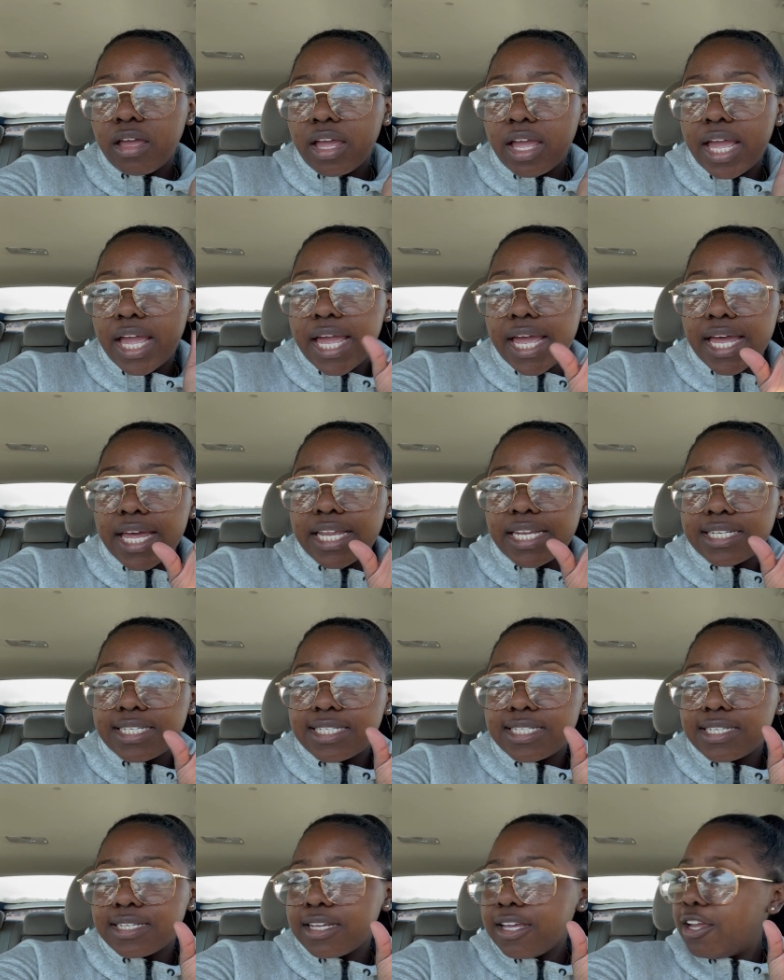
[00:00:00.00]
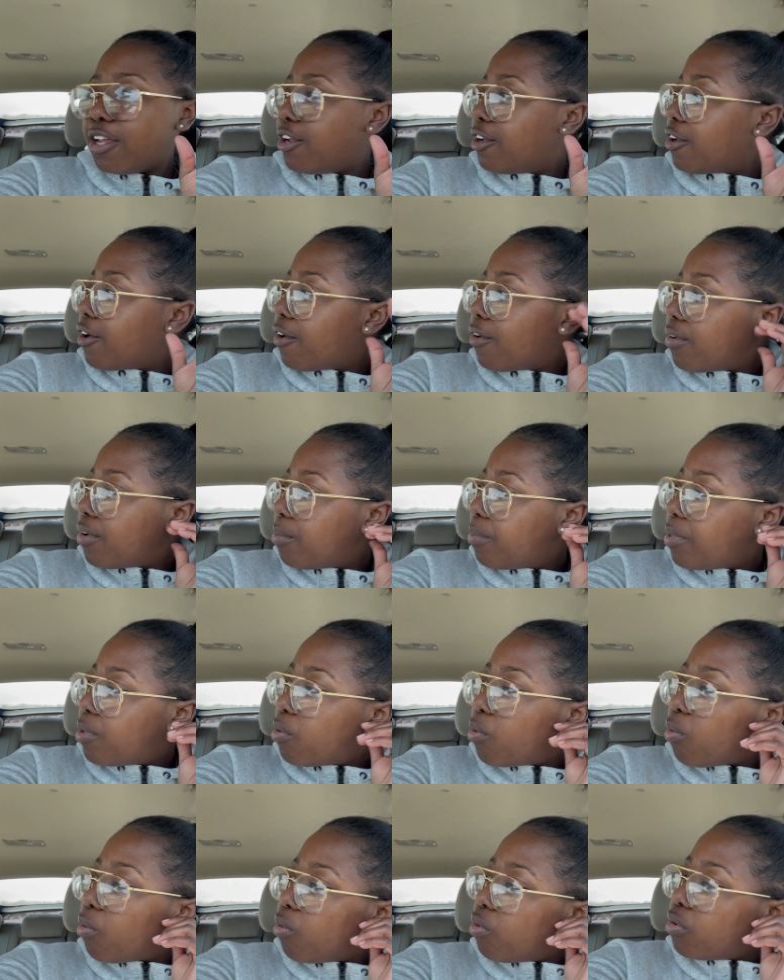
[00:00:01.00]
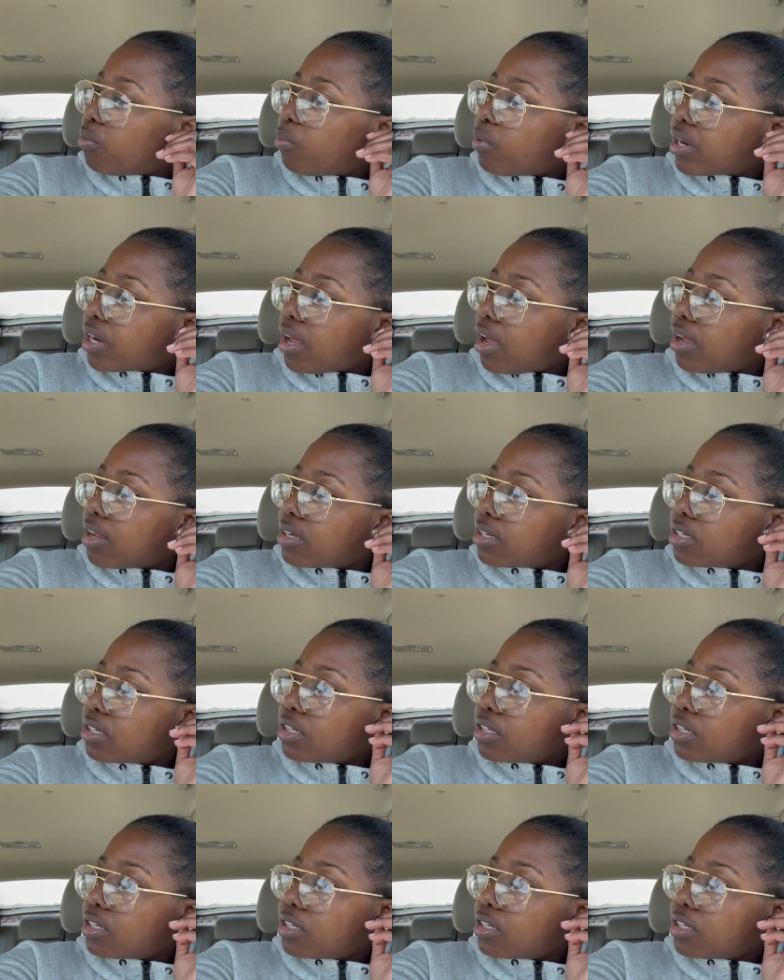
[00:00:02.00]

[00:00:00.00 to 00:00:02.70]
And, you know, it'll be cool, whatnot,